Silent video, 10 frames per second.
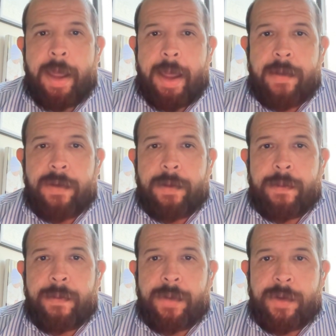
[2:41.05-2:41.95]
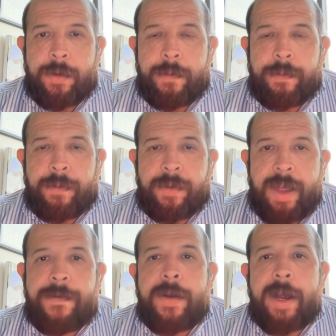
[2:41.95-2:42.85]
and some
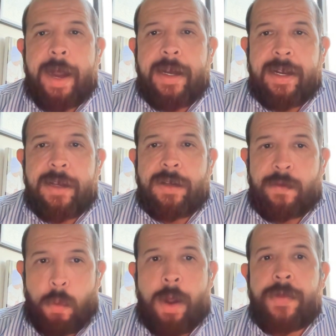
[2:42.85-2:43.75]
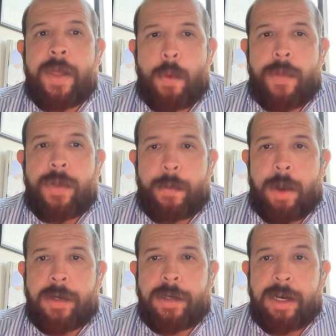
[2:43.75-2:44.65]
definite ideas of what they want their
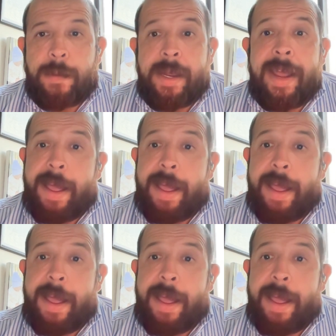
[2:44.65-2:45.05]
project to be.